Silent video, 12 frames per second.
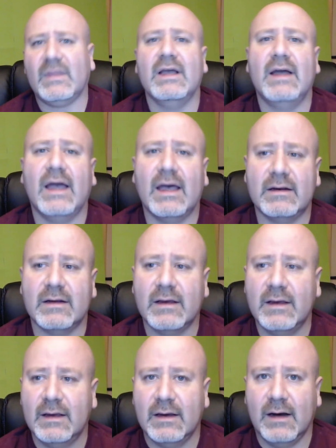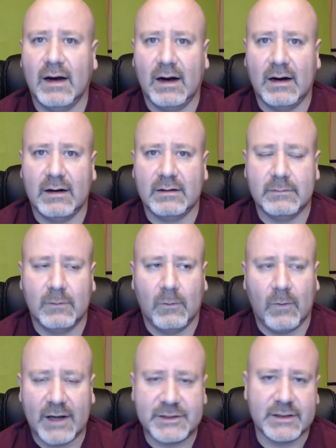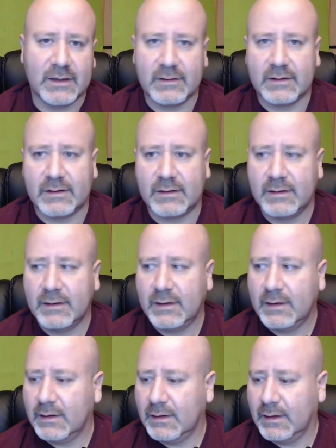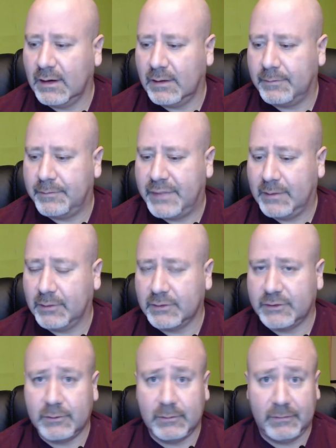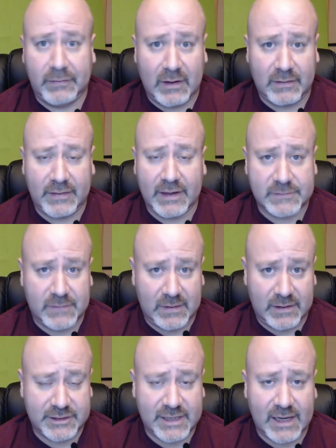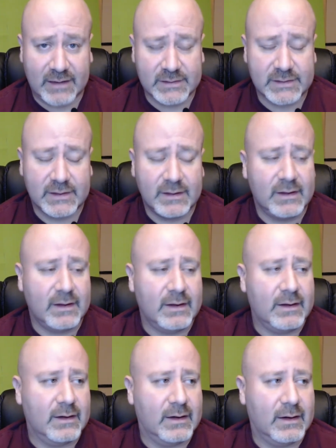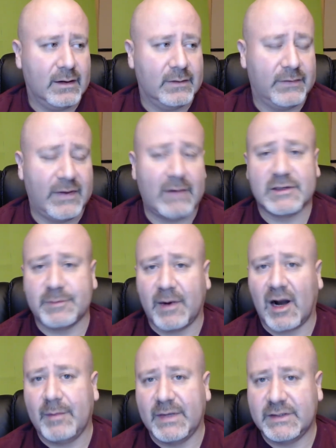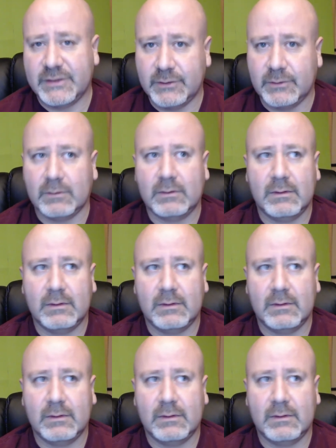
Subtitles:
and watching other people do their things for their channels. They're inspiring me to